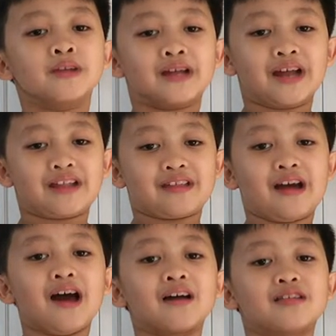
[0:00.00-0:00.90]
and gets
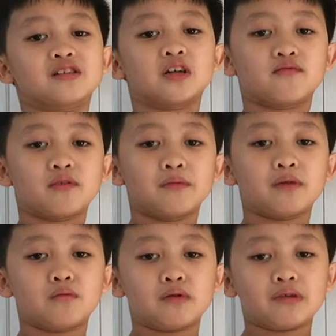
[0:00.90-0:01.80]
the oxygen from it
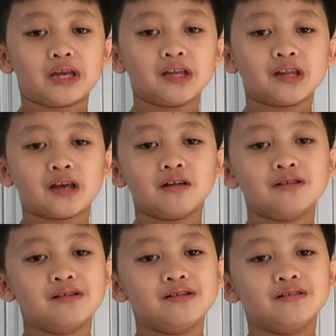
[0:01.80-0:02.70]
when we inhale
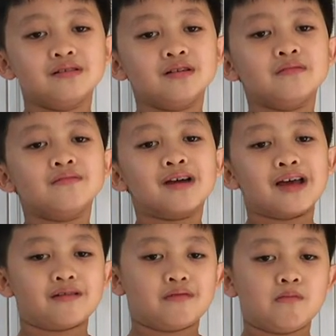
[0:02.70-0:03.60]

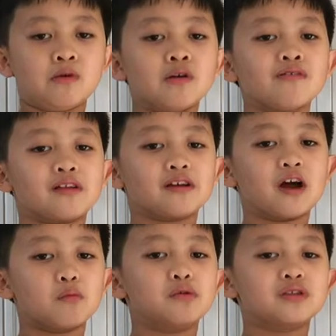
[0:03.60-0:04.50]
and removes the
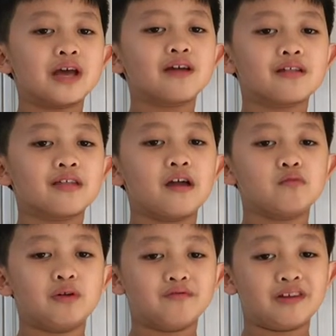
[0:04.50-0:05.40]
carbon dioxide
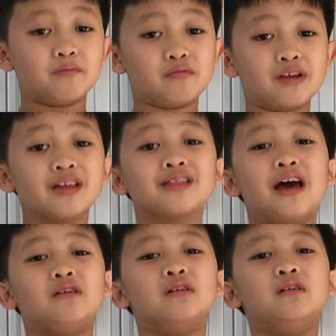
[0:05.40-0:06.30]
when we breathe
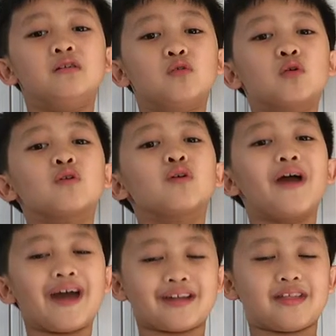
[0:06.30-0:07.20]
out or
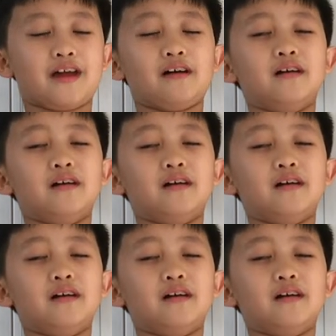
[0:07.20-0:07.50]
exhale.